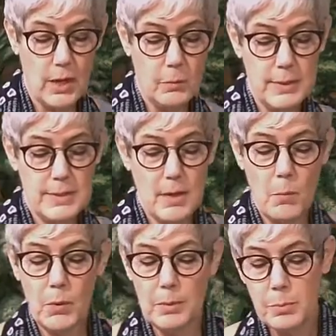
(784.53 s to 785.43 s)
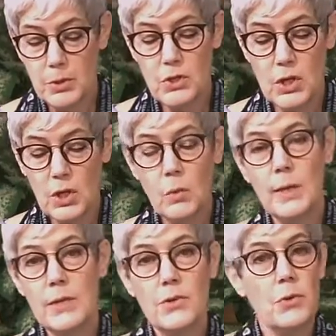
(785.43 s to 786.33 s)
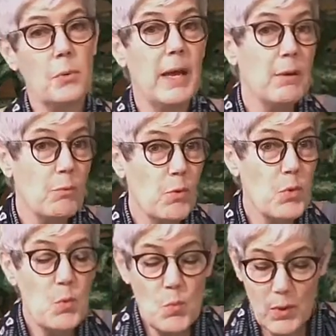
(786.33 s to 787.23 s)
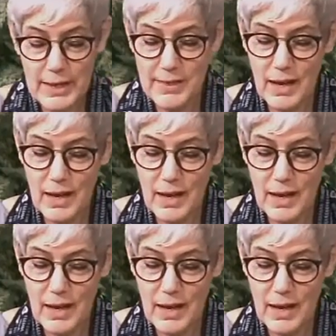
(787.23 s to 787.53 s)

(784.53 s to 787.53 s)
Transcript: with someone pushing you into a room with